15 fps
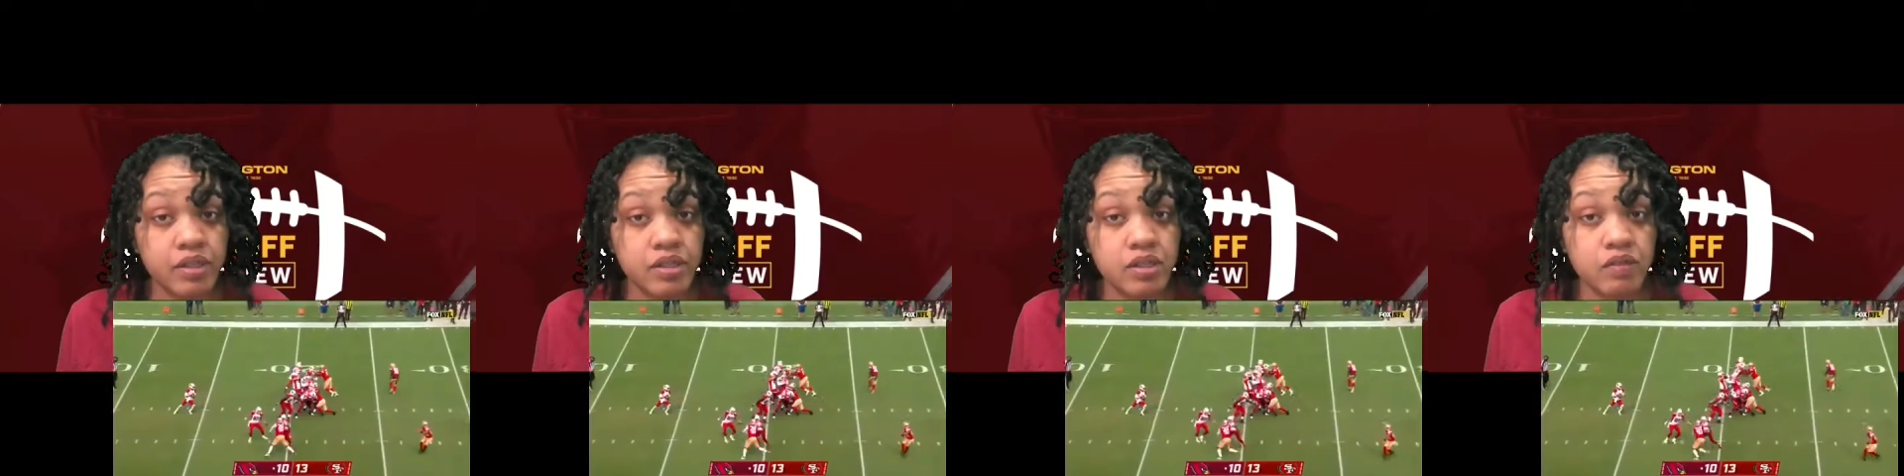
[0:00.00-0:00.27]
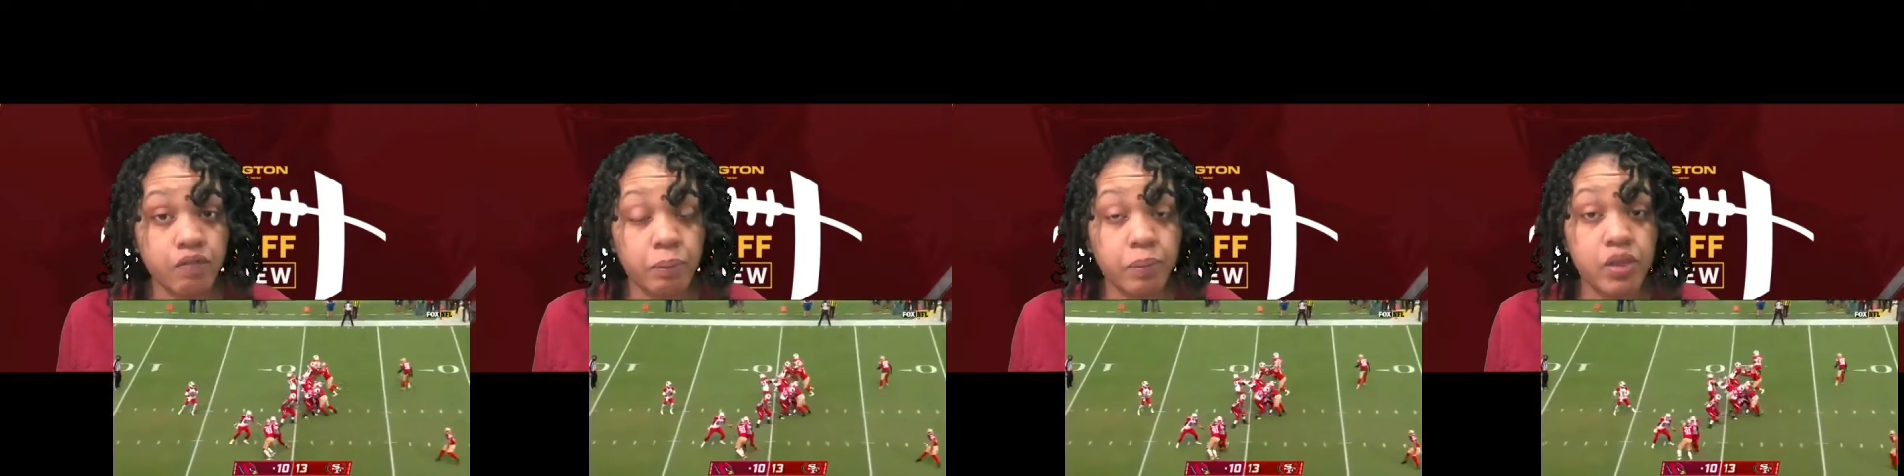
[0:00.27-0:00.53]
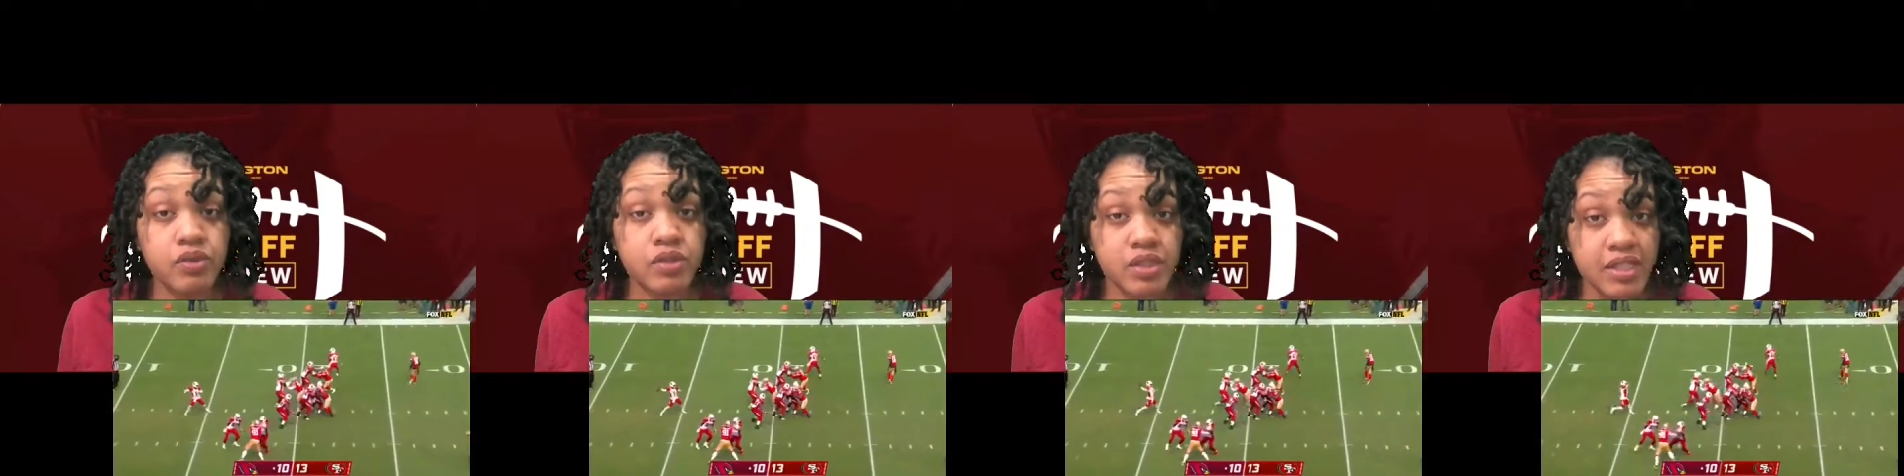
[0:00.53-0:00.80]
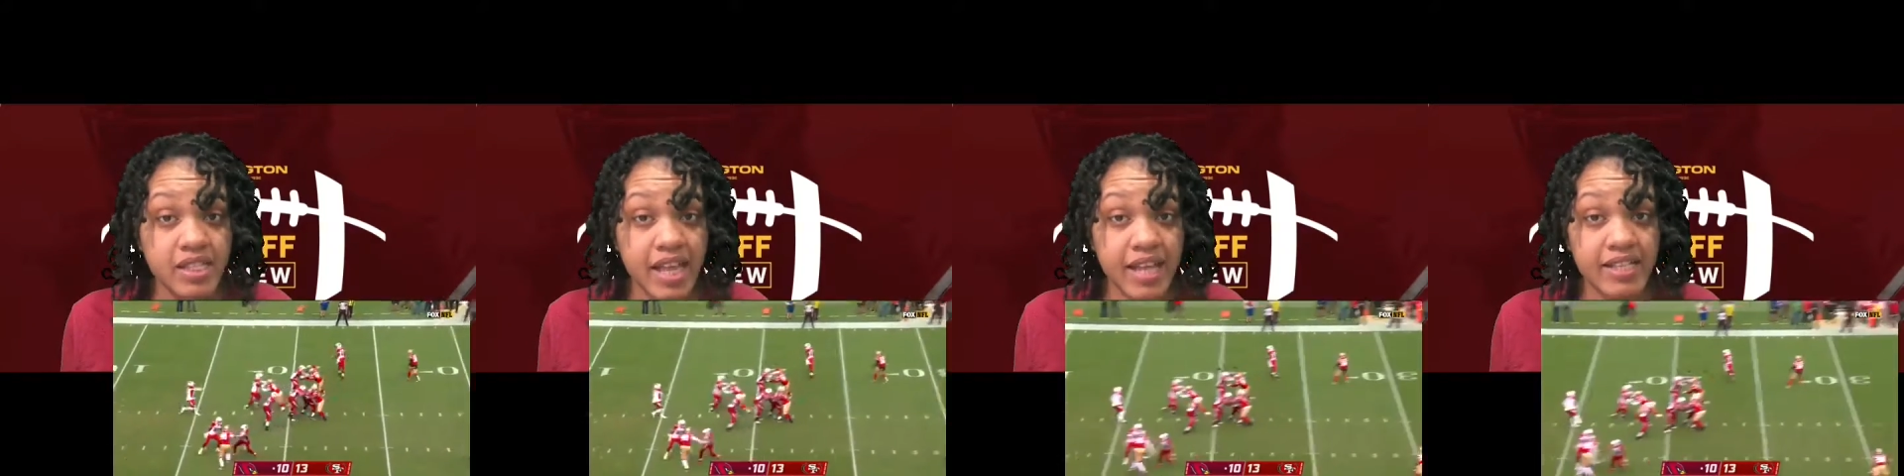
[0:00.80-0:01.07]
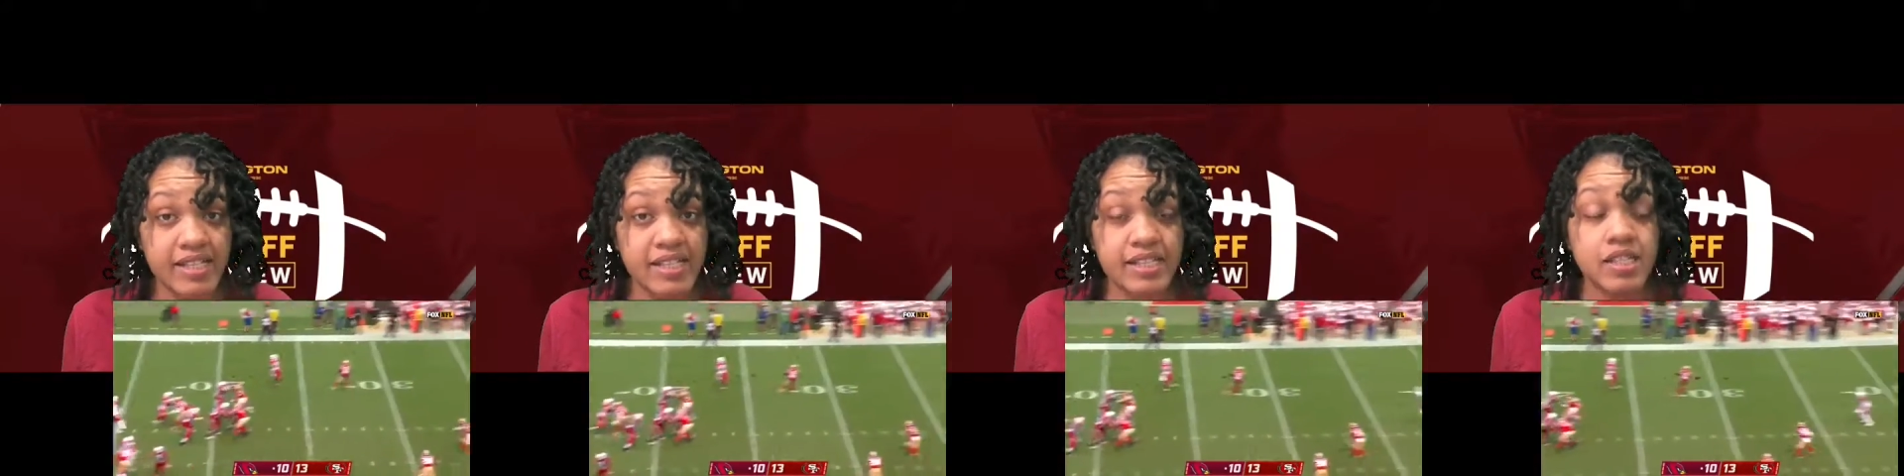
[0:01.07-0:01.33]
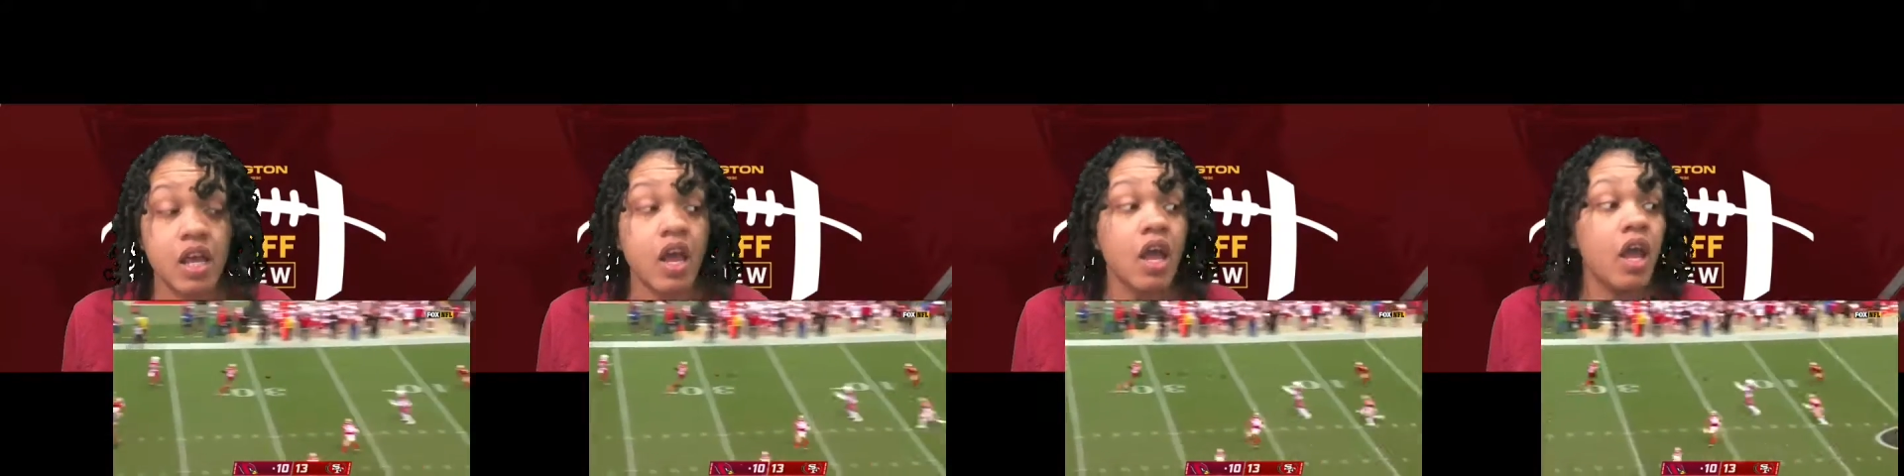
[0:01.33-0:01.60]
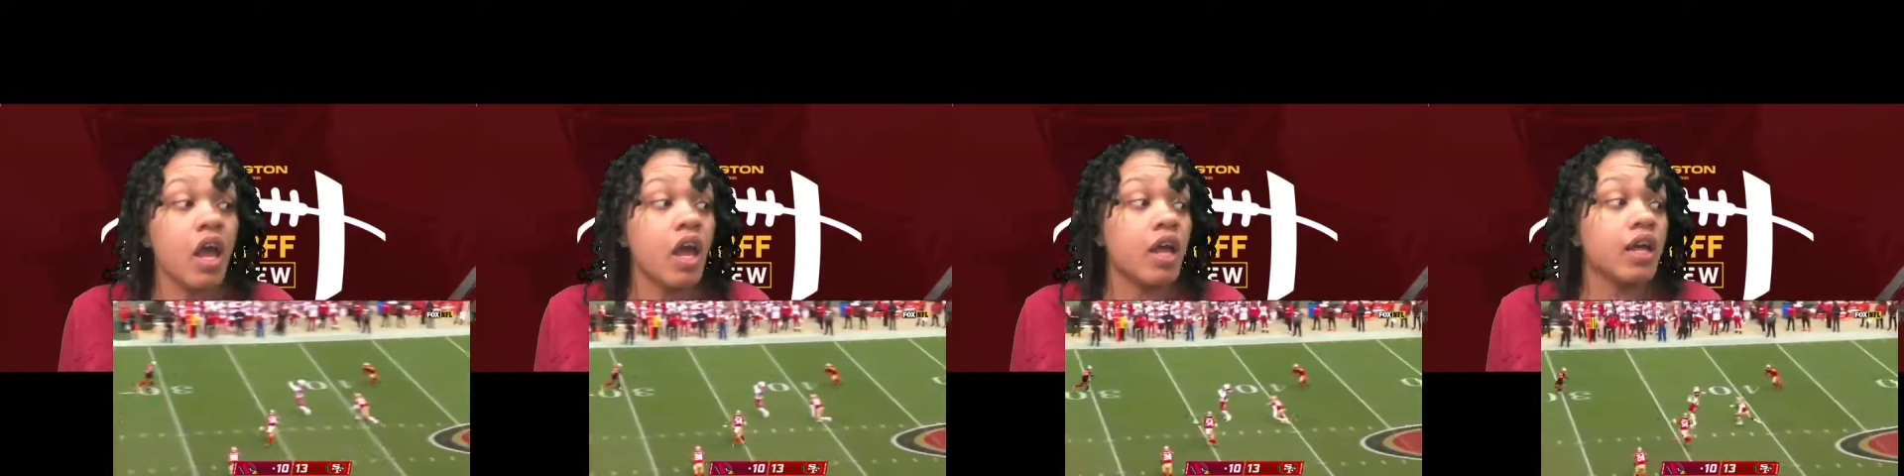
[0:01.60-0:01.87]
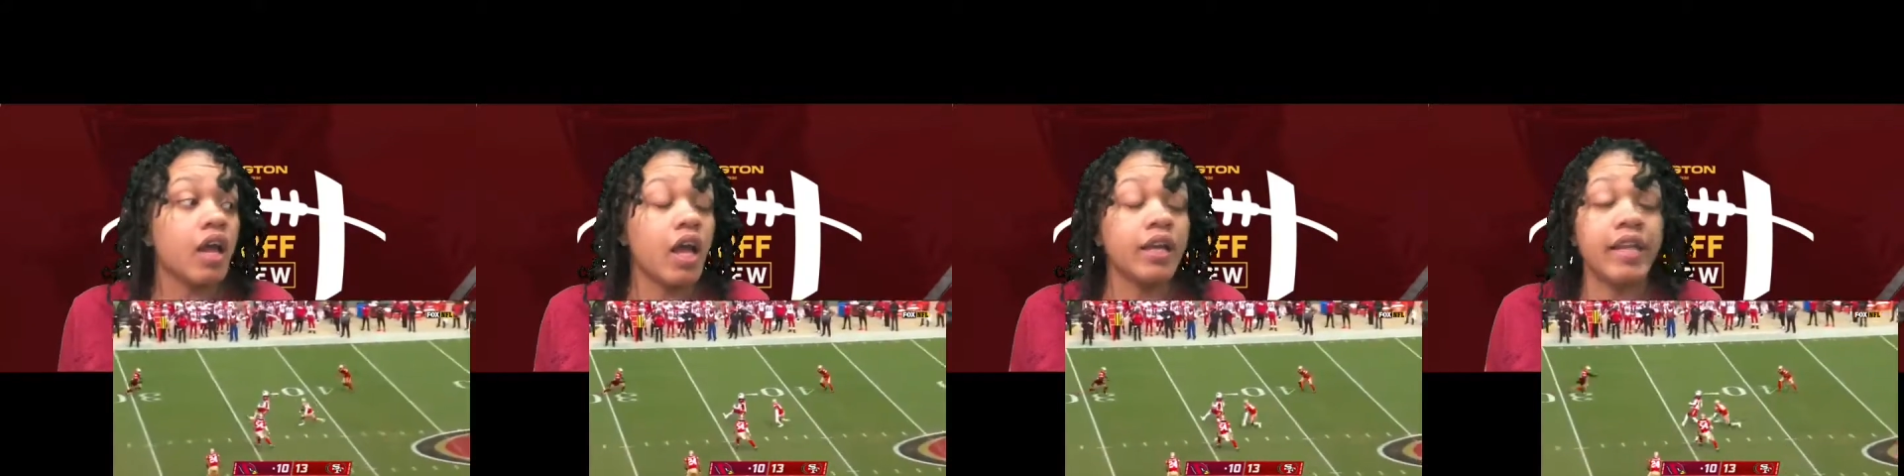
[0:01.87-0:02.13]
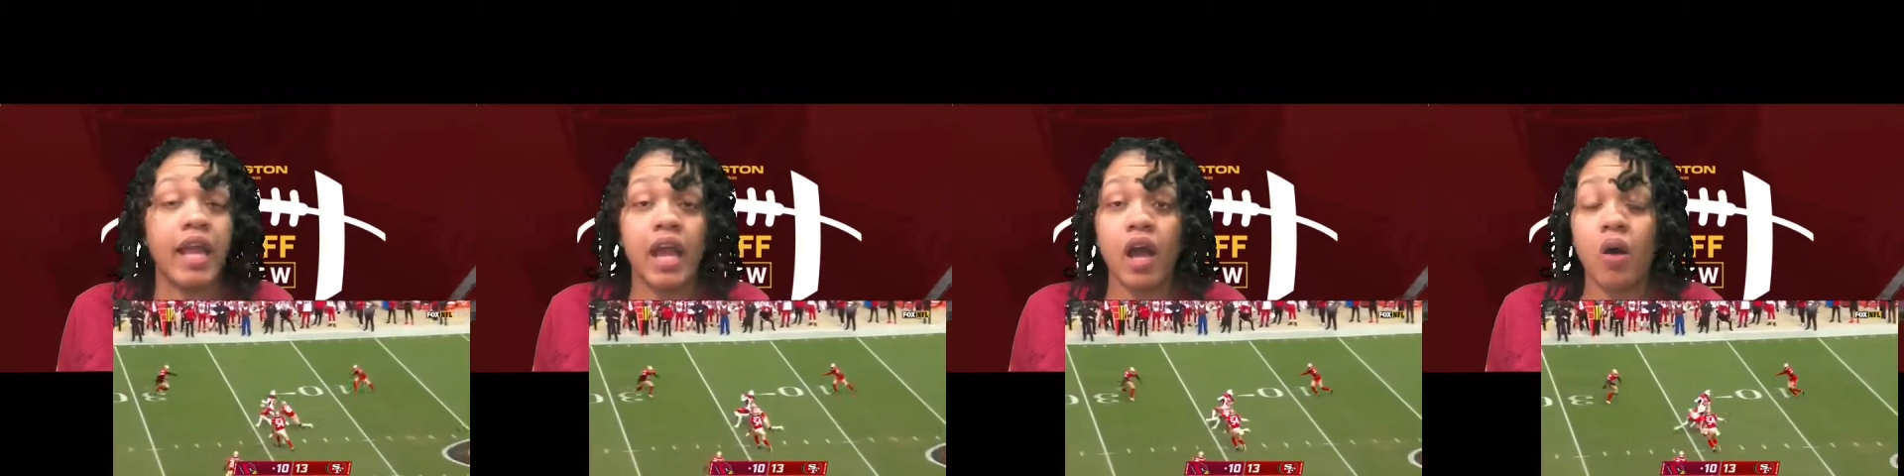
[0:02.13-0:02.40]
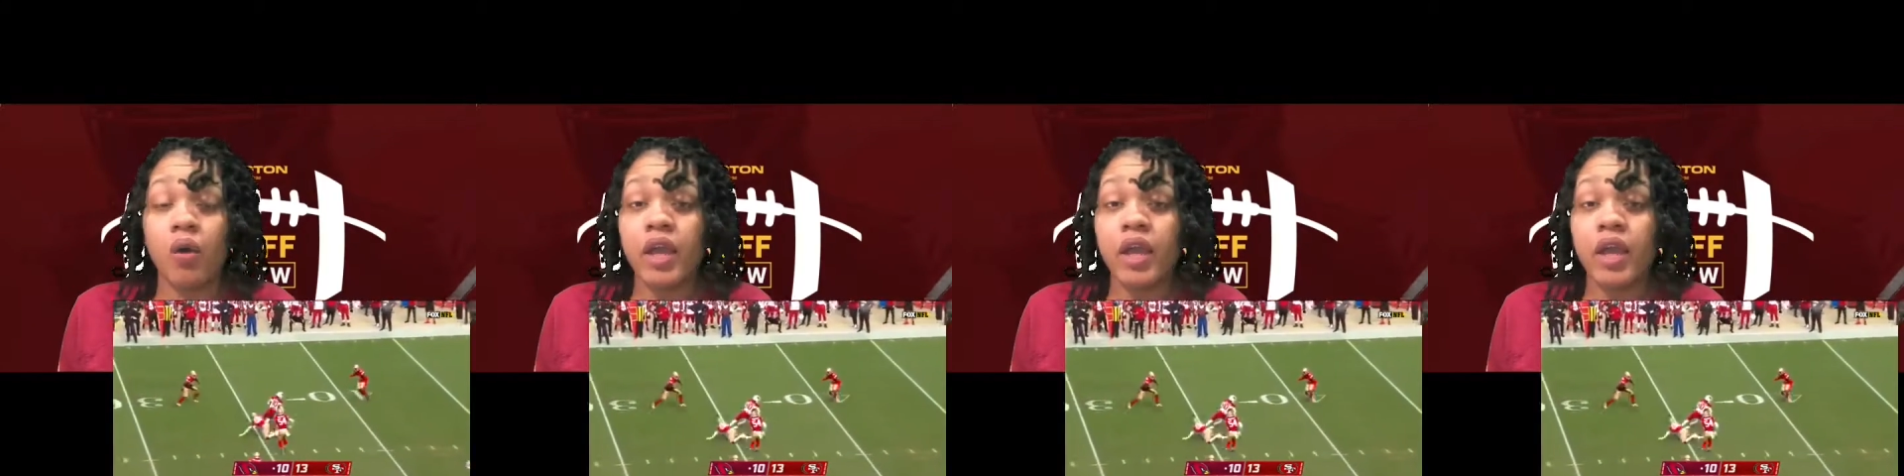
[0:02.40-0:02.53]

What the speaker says: from Houston, Texas. Now,